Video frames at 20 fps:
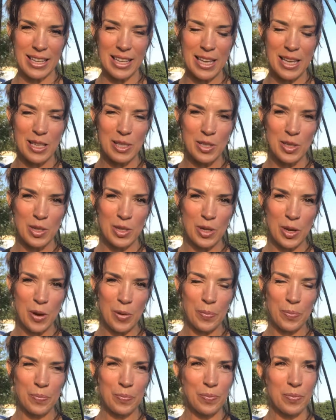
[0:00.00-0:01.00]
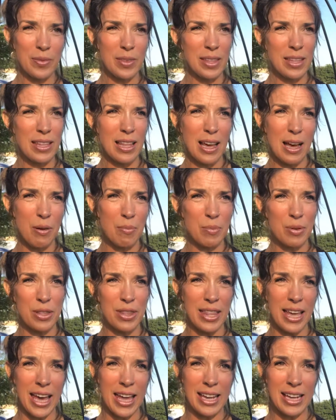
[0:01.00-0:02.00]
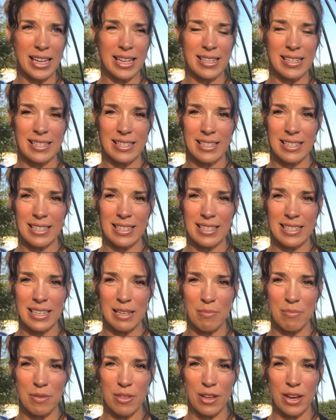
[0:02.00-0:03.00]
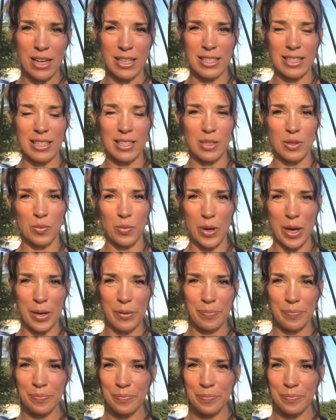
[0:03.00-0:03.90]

And so I'll put that in deep thoughts as well.